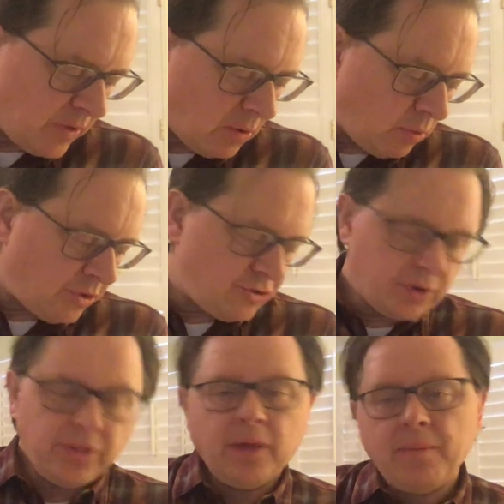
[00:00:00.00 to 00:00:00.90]
was
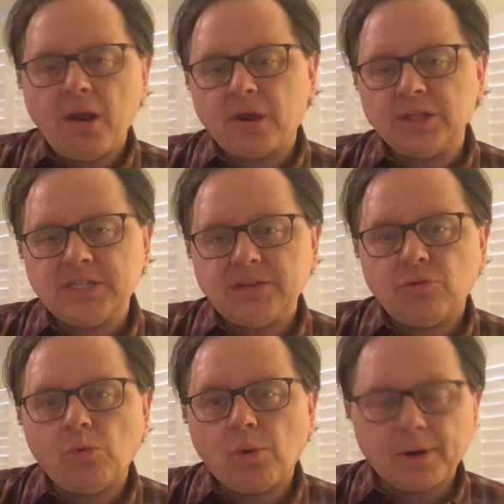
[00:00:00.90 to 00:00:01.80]
during the American
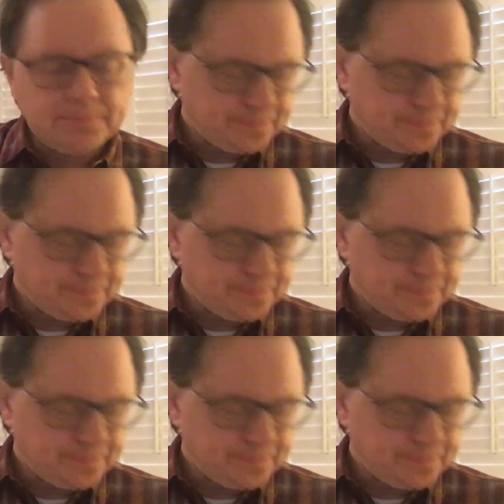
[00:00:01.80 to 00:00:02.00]
Civil War.